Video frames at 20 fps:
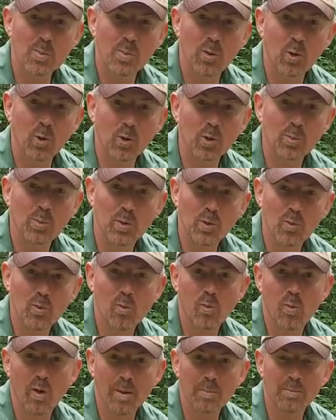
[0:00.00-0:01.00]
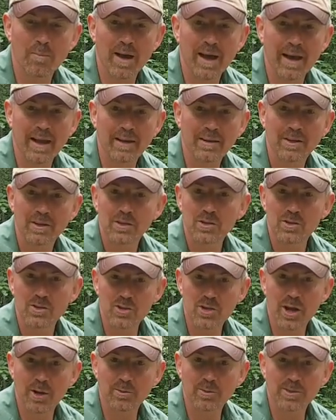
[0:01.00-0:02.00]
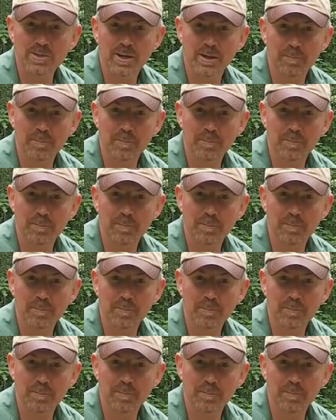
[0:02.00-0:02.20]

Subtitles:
portable one-man shelter.